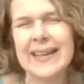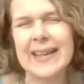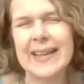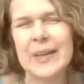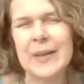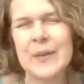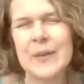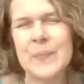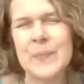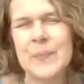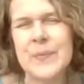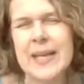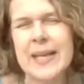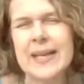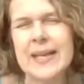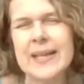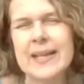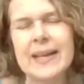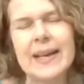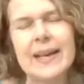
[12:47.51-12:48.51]
And
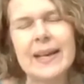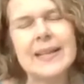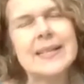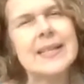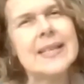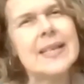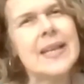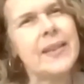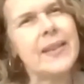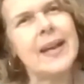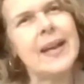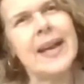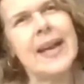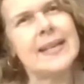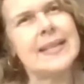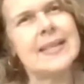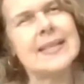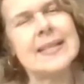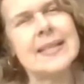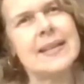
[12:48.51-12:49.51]
another
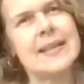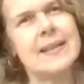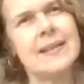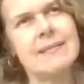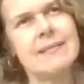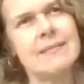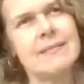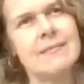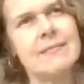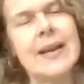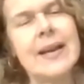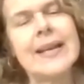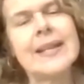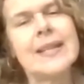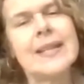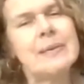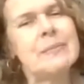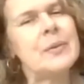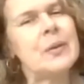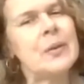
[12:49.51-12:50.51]
editor read
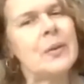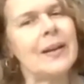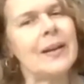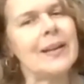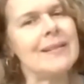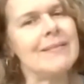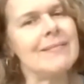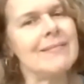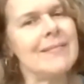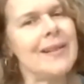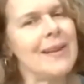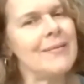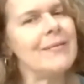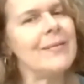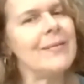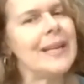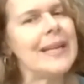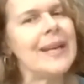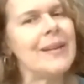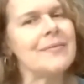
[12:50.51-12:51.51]
the book and
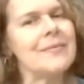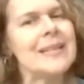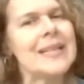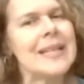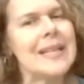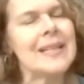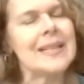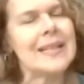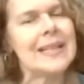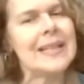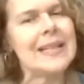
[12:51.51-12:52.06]
really loved it.